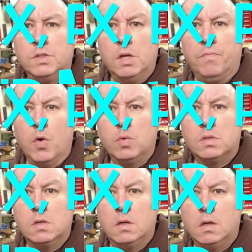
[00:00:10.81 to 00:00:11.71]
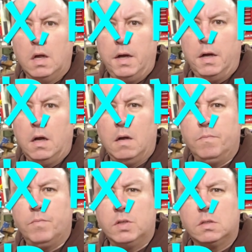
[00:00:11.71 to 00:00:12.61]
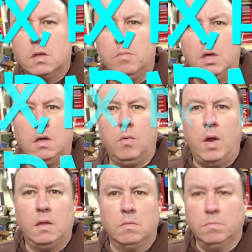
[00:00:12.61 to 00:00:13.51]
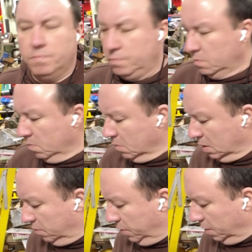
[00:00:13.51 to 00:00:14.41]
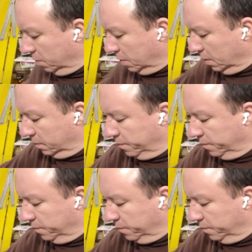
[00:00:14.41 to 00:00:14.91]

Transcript: up, folks? This is gonna be a random video thing.